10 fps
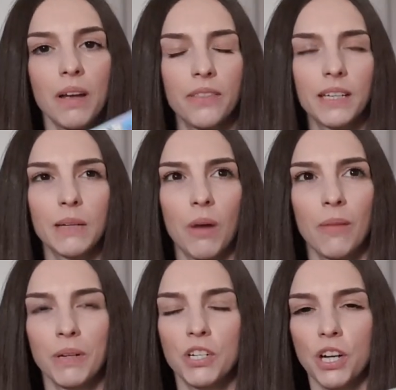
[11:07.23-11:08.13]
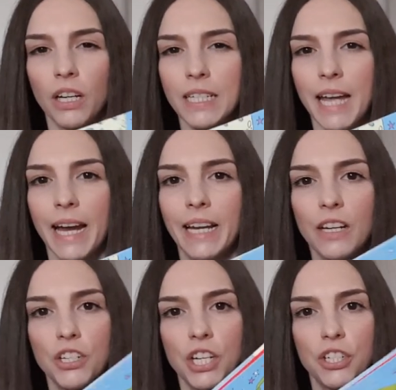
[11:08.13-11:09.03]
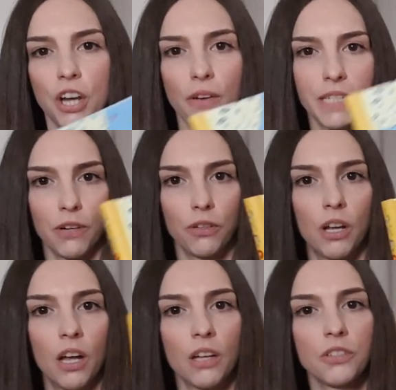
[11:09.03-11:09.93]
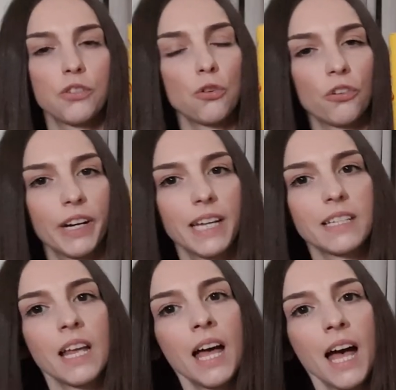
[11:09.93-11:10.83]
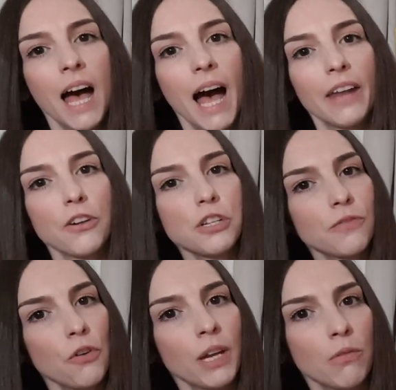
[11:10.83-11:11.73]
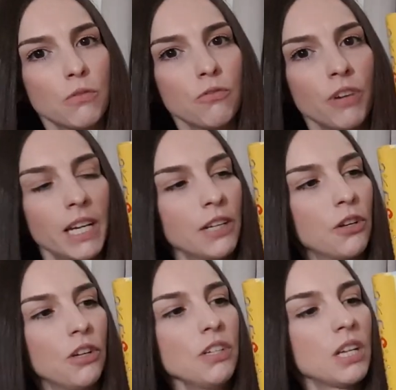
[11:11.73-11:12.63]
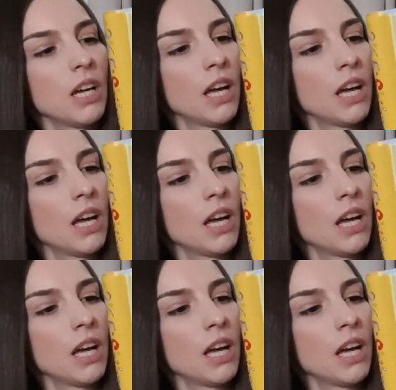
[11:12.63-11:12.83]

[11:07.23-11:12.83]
i think it might have been charlotte taylor she showed it on her stories and i just thought it was really good